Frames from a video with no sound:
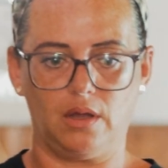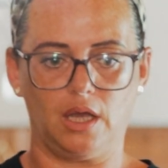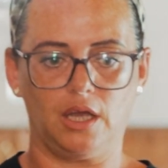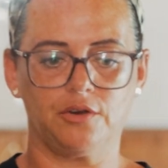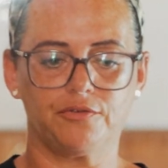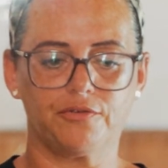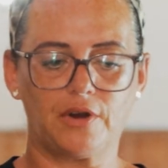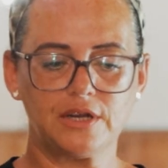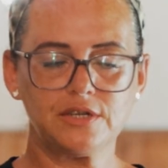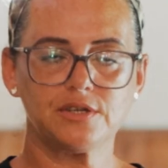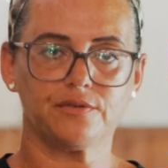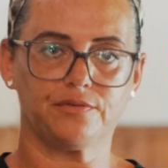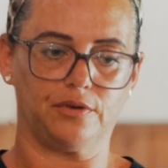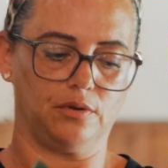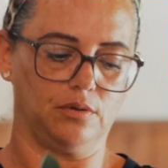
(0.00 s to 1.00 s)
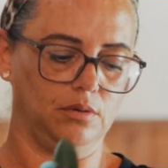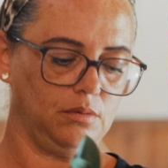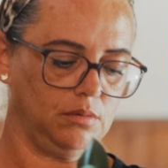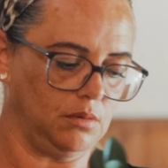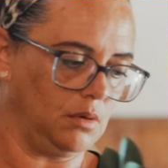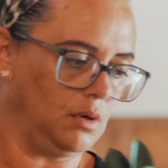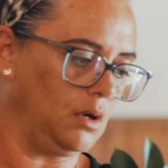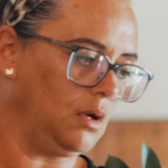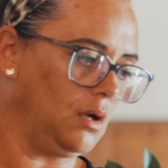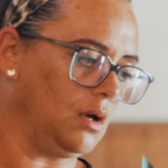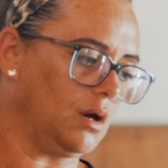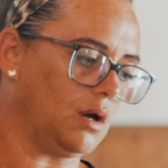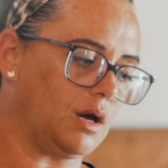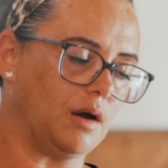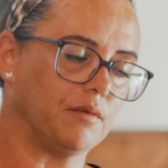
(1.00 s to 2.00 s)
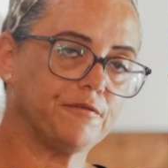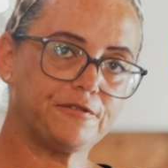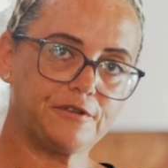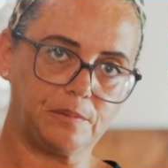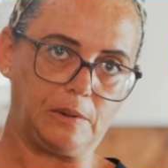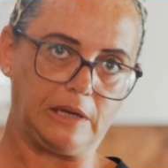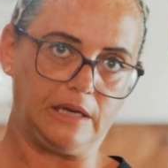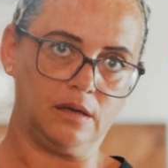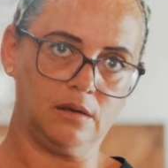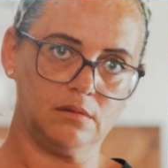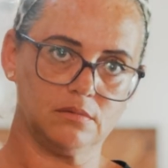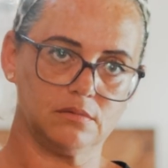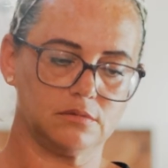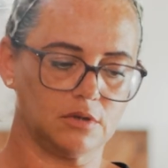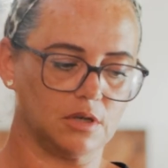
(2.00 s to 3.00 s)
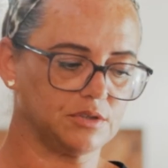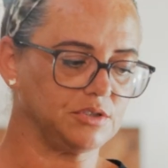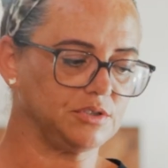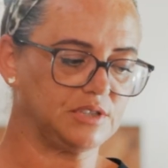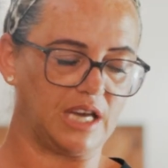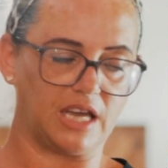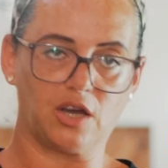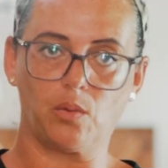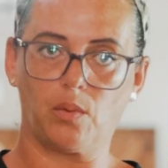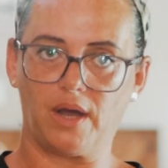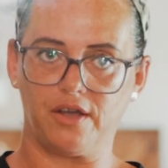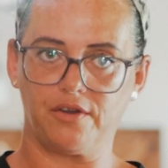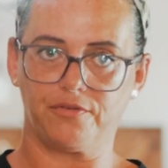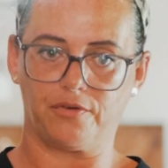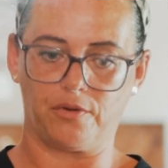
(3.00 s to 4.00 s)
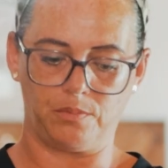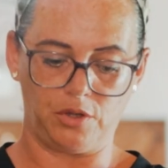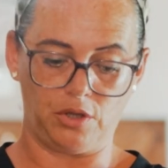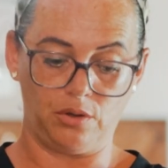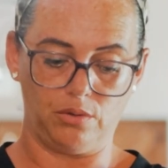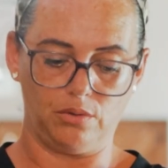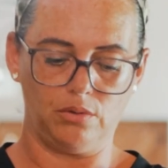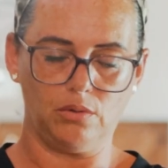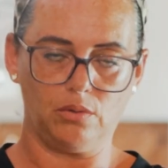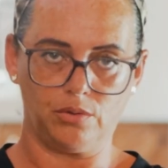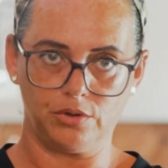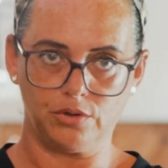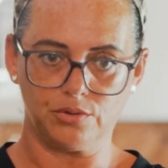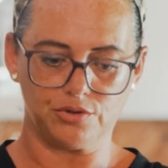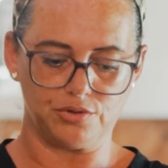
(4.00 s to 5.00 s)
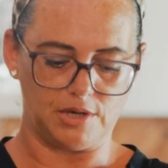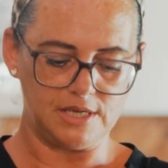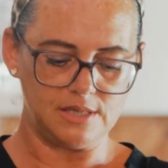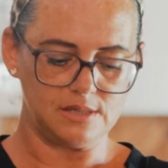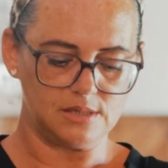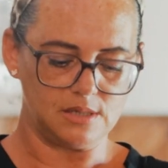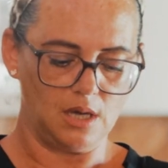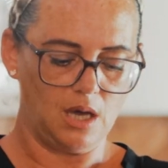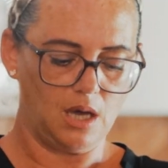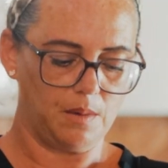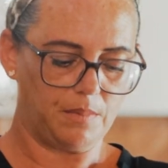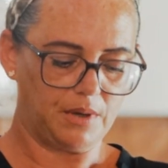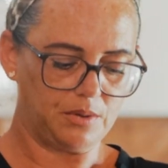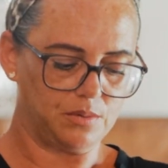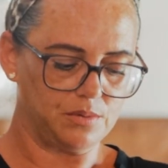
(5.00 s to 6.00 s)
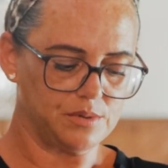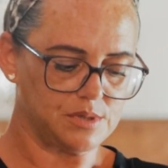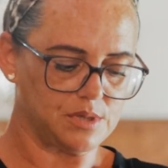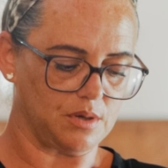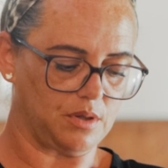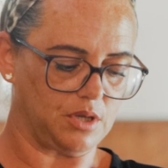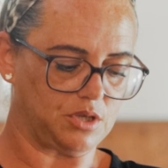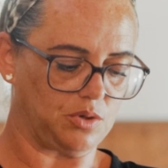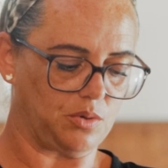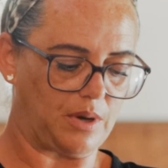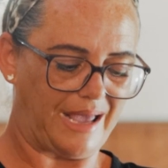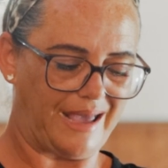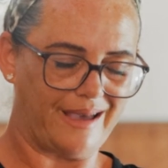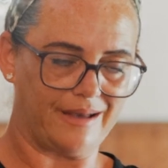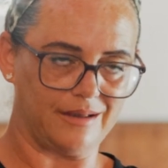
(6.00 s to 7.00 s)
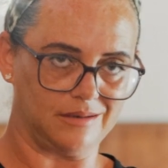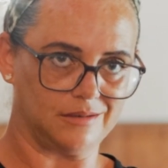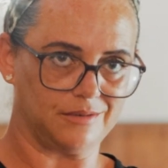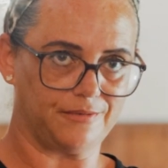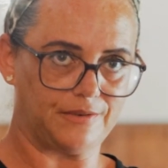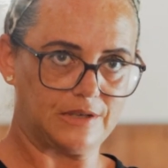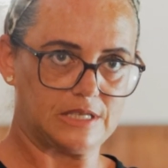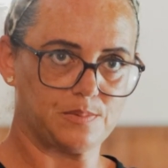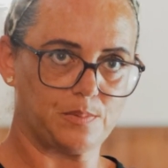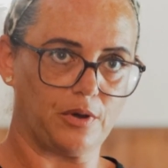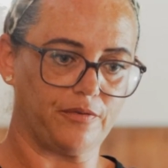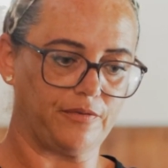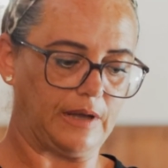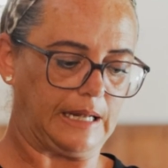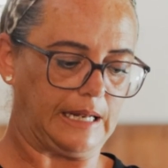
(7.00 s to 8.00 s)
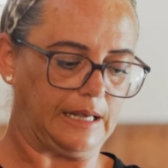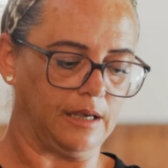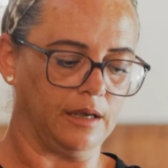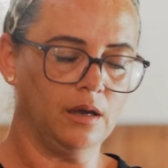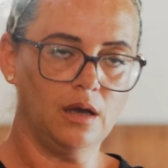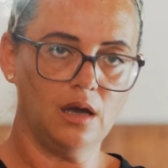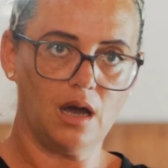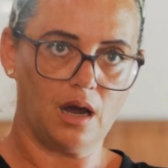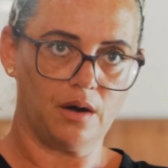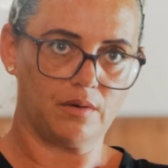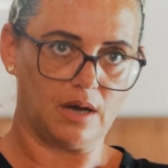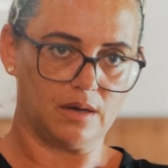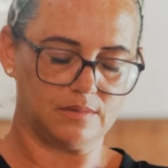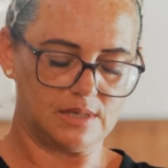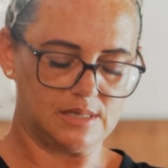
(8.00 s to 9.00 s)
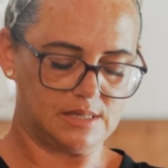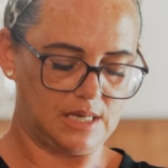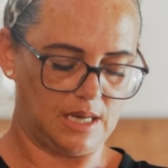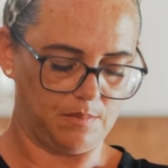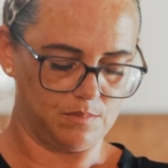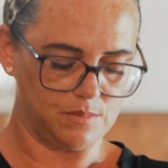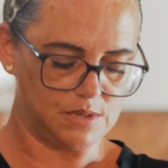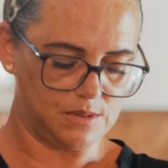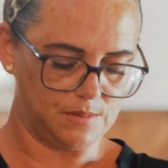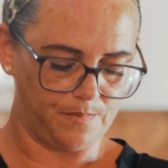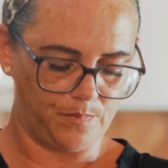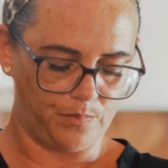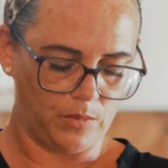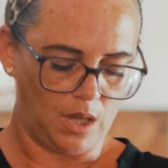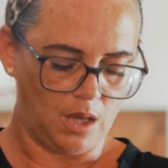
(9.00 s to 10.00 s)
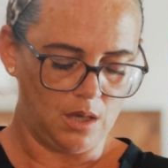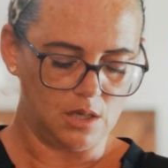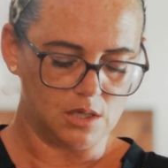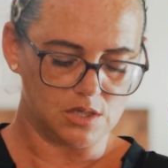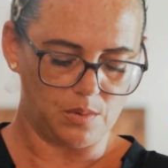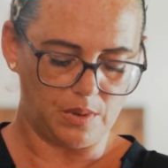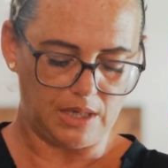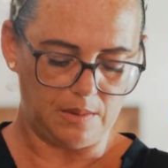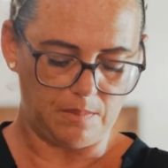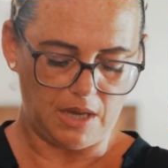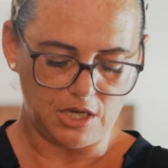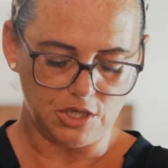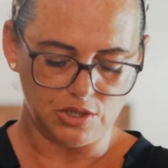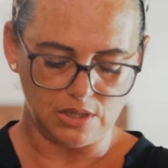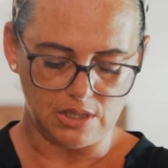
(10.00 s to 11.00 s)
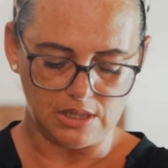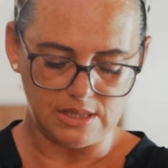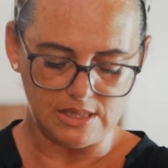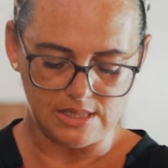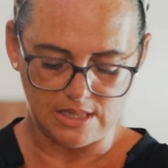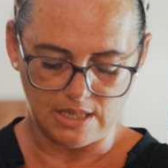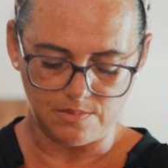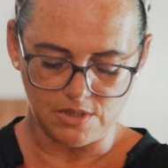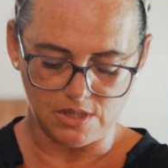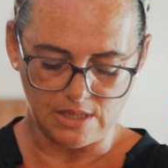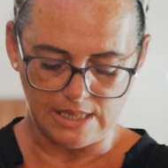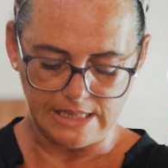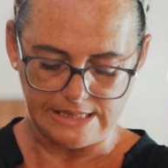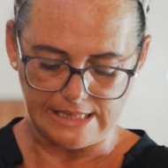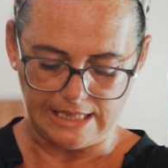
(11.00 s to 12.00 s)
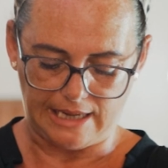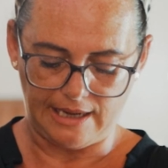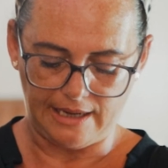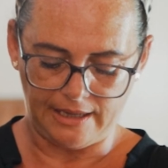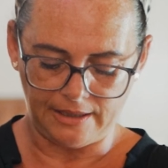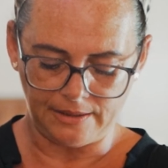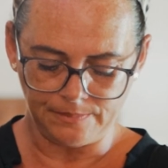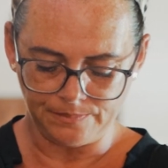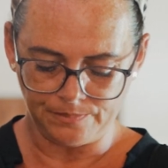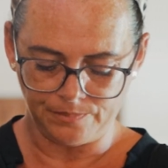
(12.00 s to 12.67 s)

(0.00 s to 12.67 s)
in front of you comfortably, not to take away from you or your dress, but also that your hand fits perfectly around the stems. So we're going to make sure that the stems are nice and clean.